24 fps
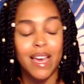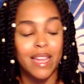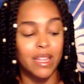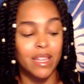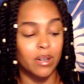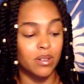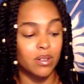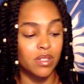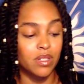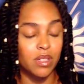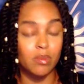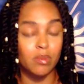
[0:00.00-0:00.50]
There
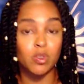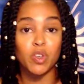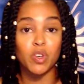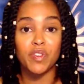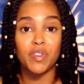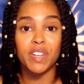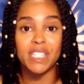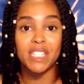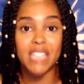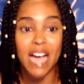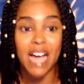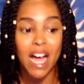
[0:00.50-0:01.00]
was some sort of
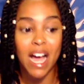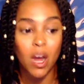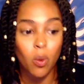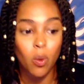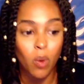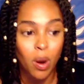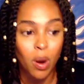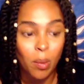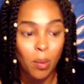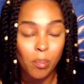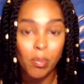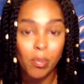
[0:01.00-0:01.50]
attack
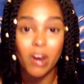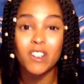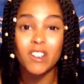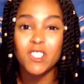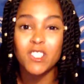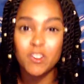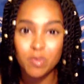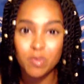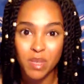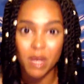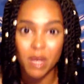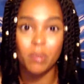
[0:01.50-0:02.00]
where a bunch
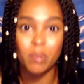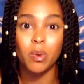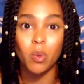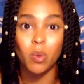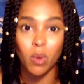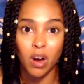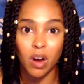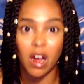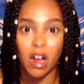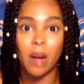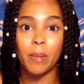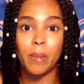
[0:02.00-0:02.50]
of people were
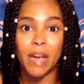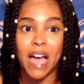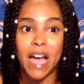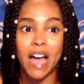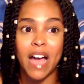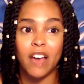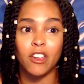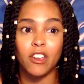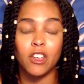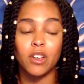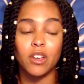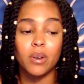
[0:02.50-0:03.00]
coming
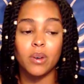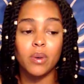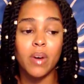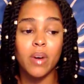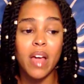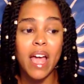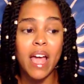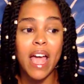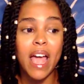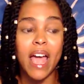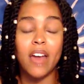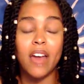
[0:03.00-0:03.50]
at you,
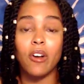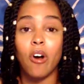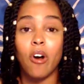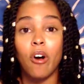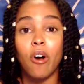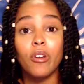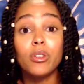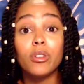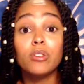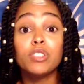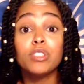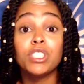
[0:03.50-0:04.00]
and
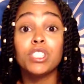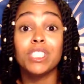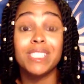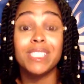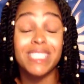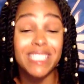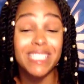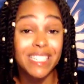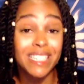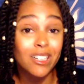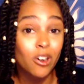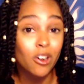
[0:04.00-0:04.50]
although she
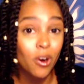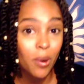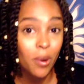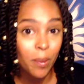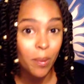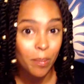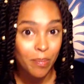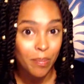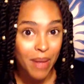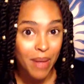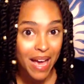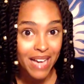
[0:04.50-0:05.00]
did her
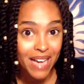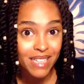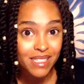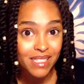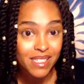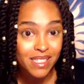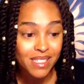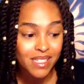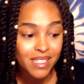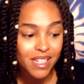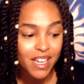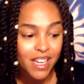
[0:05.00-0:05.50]

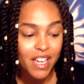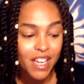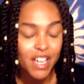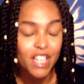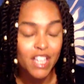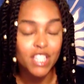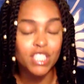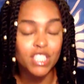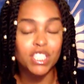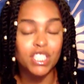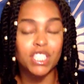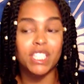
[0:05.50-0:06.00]
best,
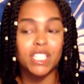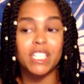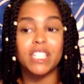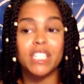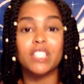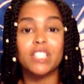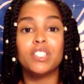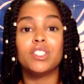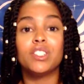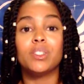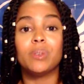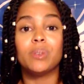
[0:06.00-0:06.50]
she
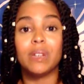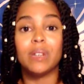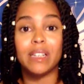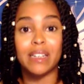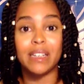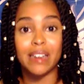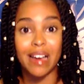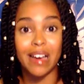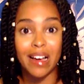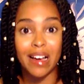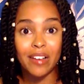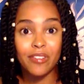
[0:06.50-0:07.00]
didn't do
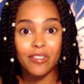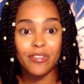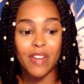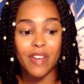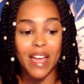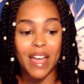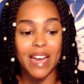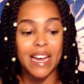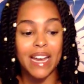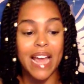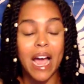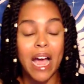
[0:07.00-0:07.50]
enough,
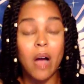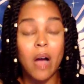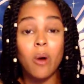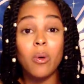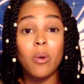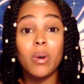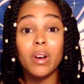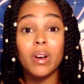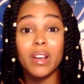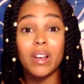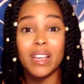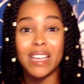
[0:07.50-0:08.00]
and
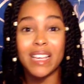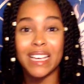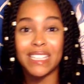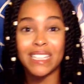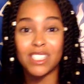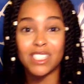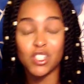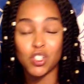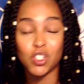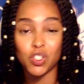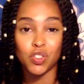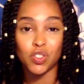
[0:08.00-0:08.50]
now
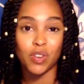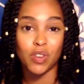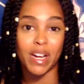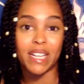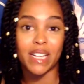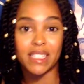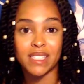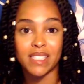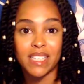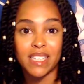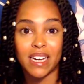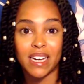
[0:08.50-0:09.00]
it's
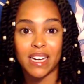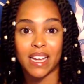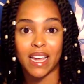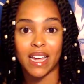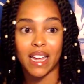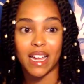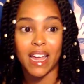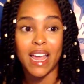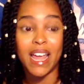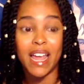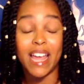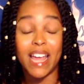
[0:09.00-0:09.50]

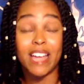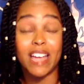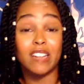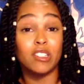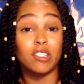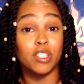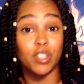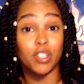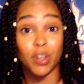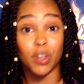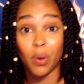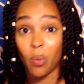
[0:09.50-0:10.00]
translating
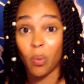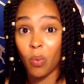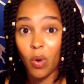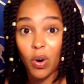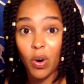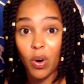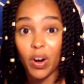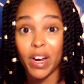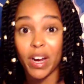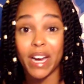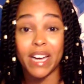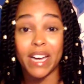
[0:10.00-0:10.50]
into your
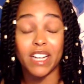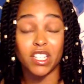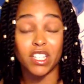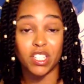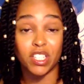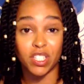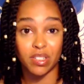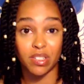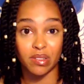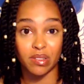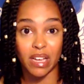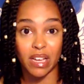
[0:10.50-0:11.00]
work and
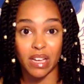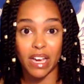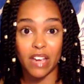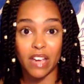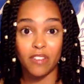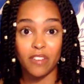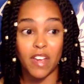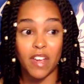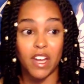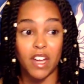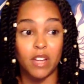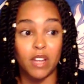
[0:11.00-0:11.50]
into your life,
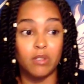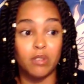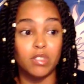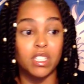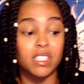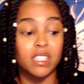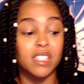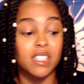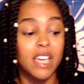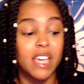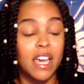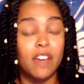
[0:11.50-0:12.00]
and you
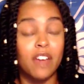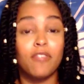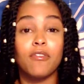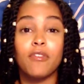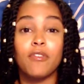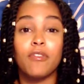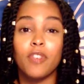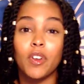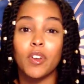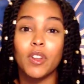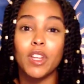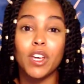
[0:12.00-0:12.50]
just can't
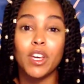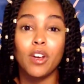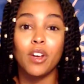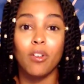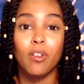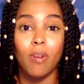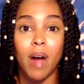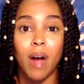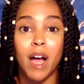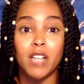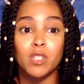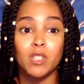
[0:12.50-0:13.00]
fully
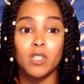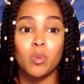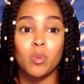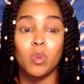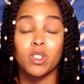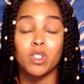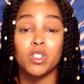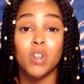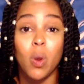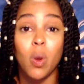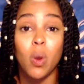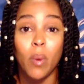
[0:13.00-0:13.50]
grasp
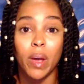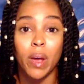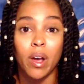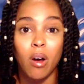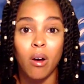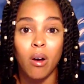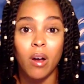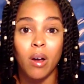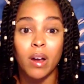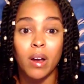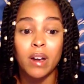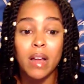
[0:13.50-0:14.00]
what's going
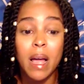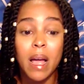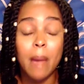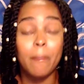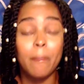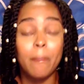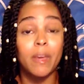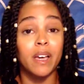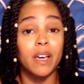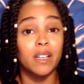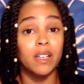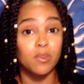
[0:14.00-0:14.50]
on
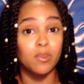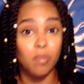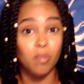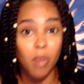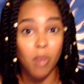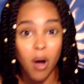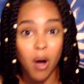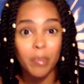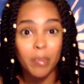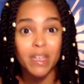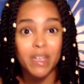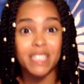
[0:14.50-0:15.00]
because
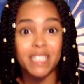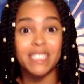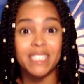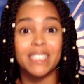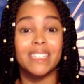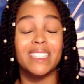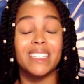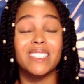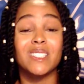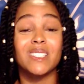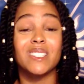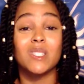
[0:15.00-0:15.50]
mommy didn't
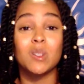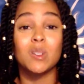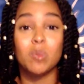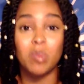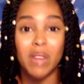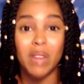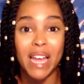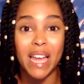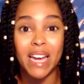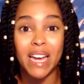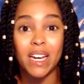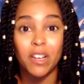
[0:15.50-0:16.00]

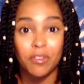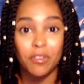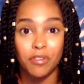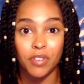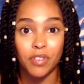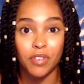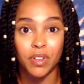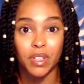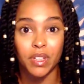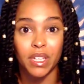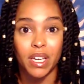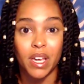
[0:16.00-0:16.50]
explain it
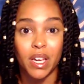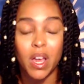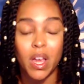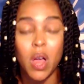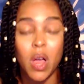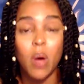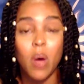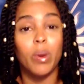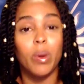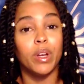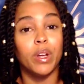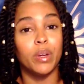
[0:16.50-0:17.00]
fully
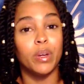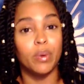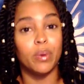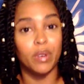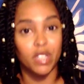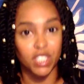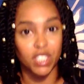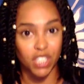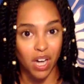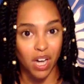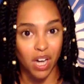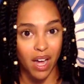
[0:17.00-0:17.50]
when you were a
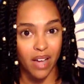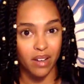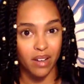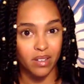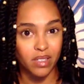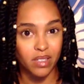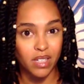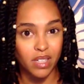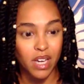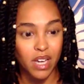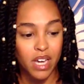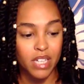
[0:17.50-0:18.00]
child.
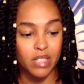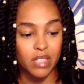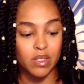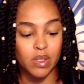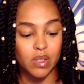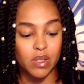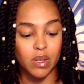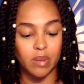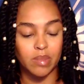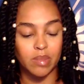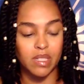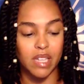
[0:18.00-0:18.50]
Do you see
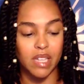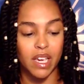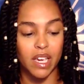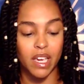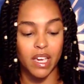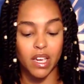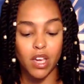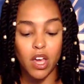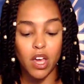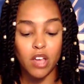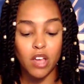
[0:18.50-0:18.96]
what I'm saying?